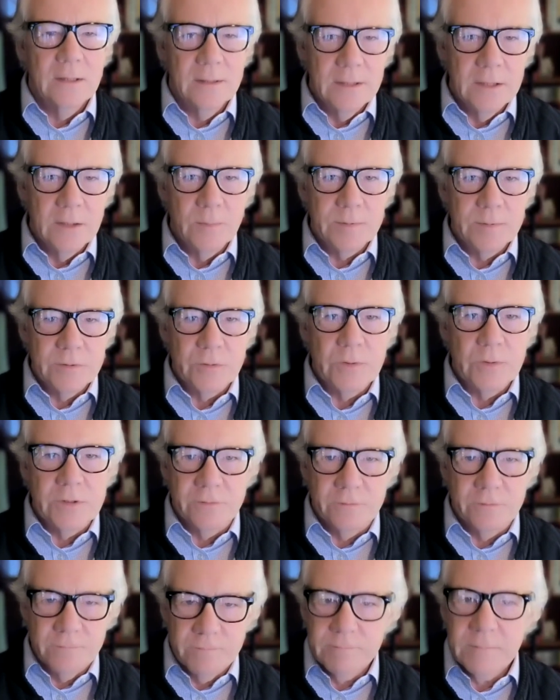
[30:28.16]
in a
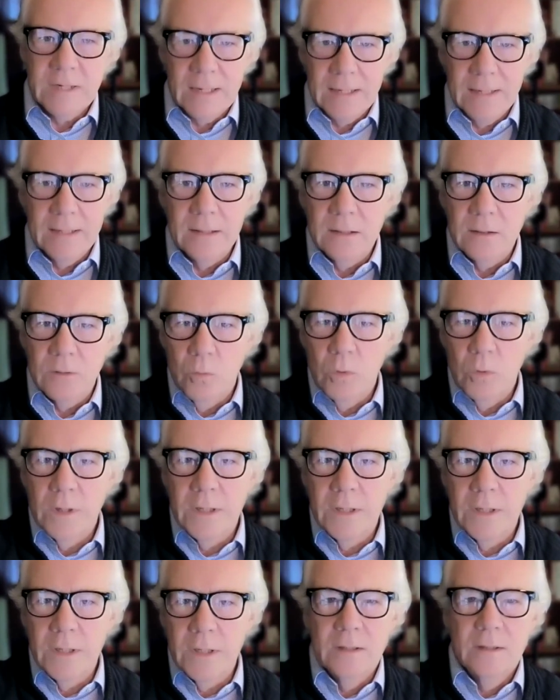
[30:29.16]
persuasive, clear
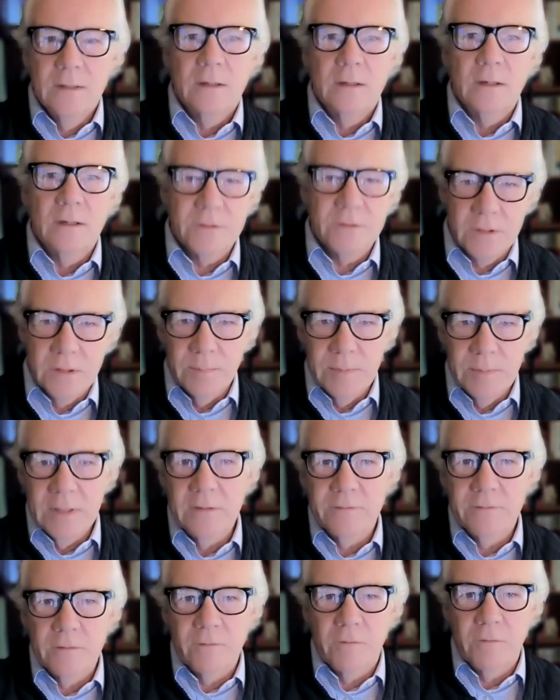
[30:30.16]
way, it's going to
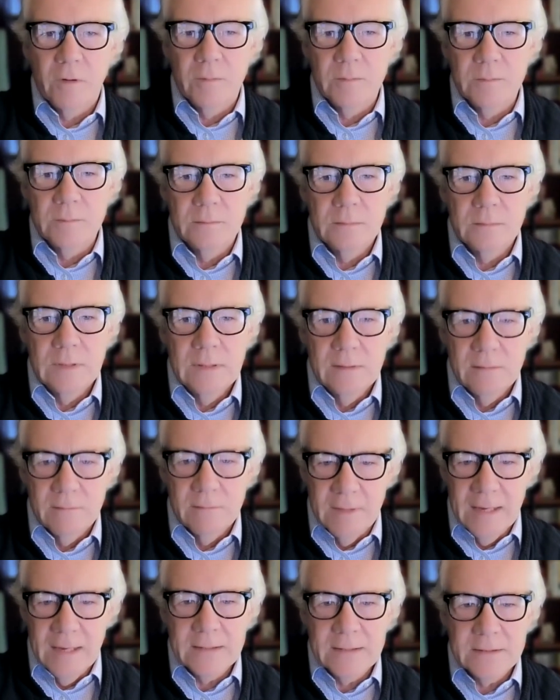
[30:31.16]
benefit from
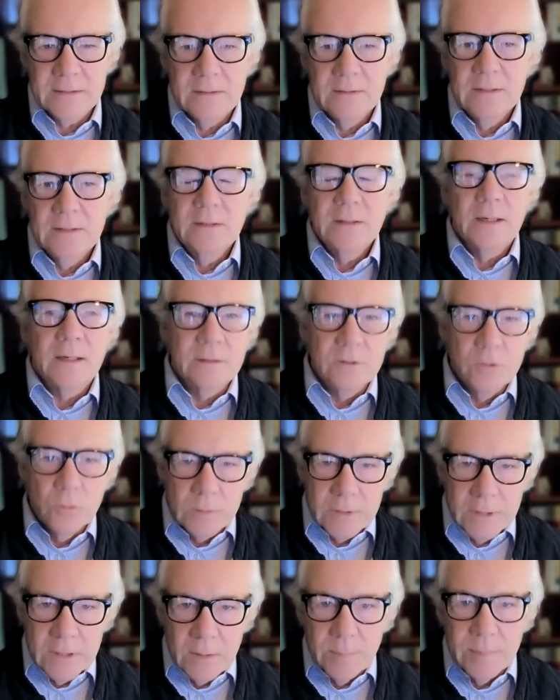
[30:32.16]
that, and
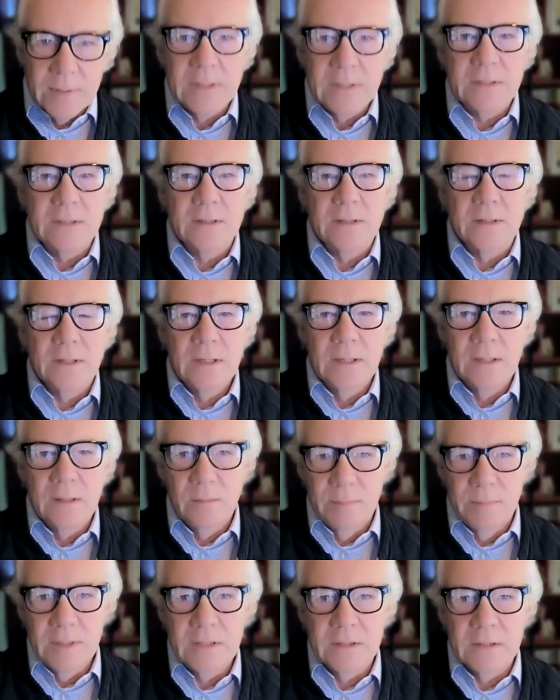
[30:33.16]
you'll get a better
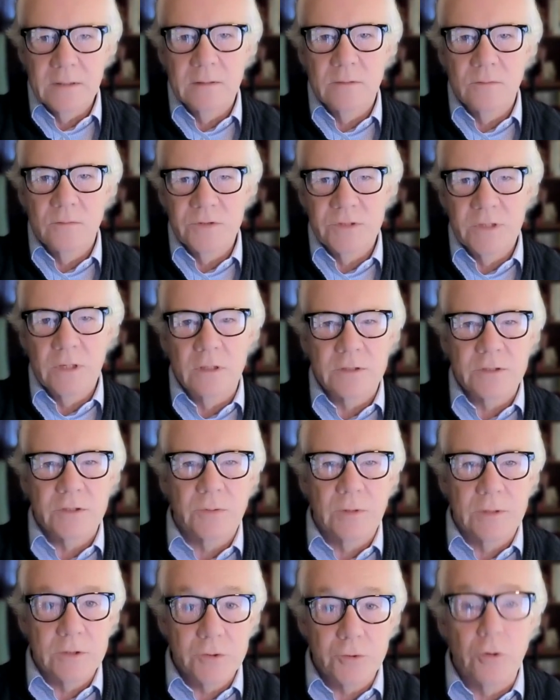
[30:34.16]
and better result.
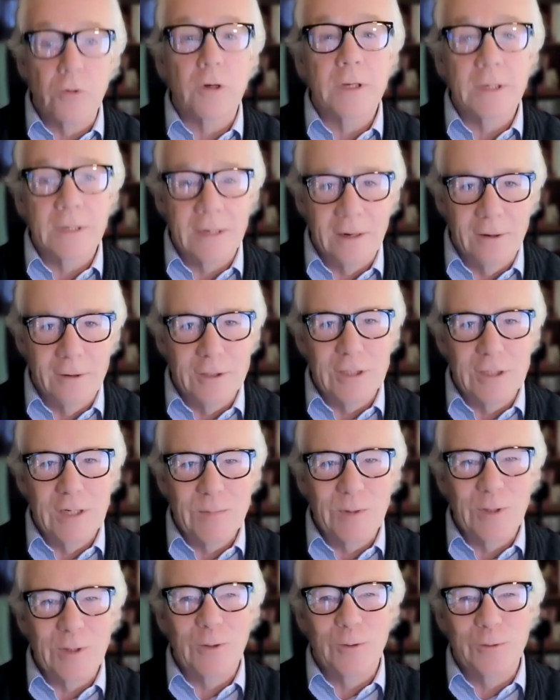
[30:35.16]
So I strongly encourage
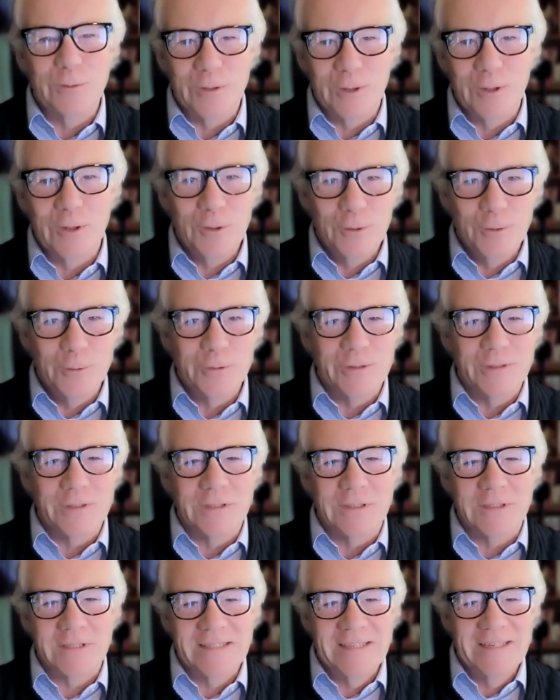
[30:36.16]
anybody who's going to use
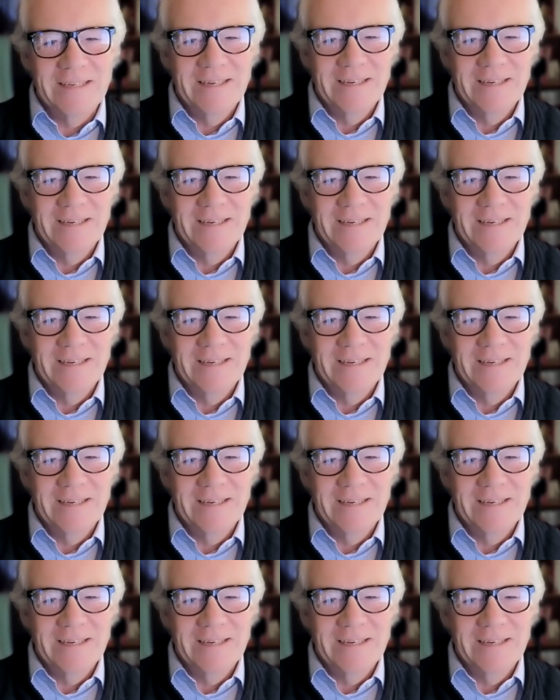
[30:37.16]
this